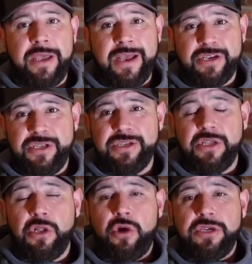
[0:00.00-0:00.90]
and actually this is a
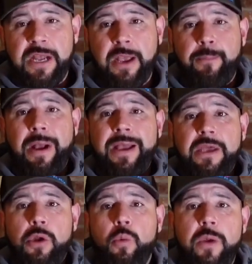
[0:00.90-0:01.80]
large, and I could probably
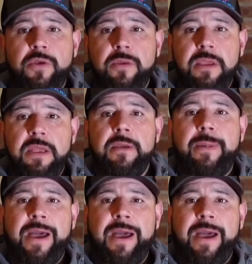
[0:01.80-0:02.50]
get away with a medium.